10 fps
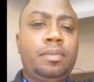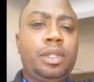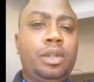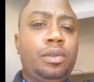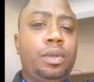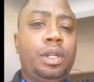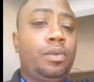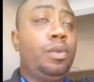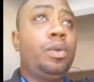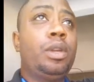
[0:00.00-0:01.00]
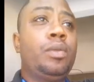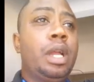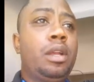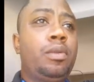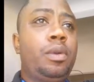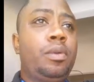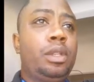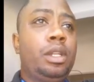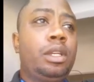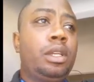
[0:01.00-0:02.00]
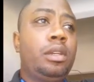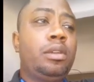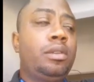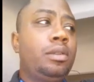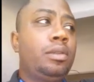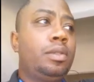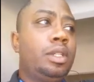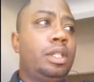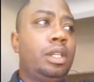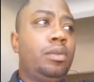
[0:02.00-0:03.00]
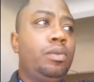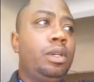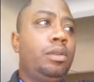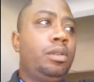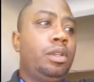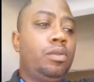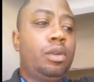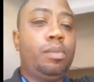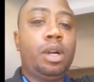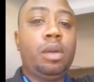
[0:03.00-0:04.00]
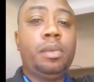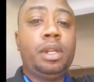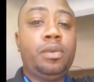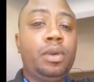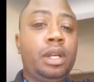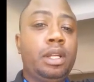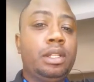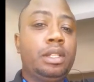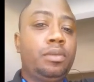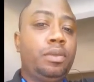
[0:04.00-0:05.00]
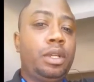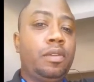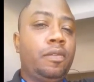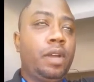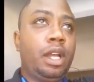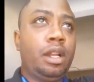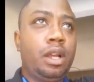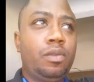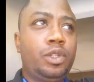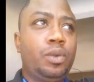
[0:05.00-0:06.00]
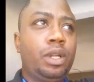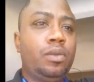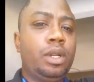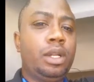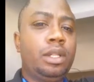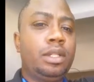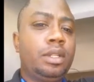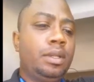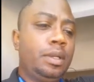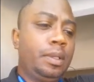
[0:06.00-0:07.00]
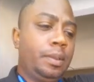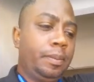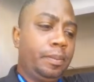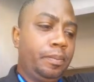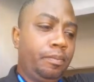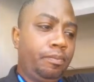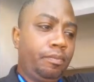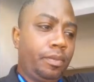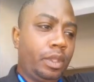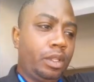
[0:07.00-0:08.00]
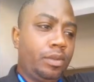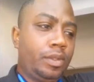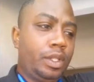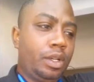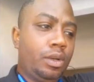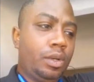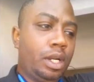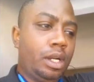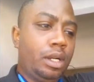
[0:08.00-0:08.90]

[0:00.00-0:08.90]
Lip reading: So, you know, we went around and we were looking to see what, you know, what apartment it was, and we couldn't find out which one it was. So,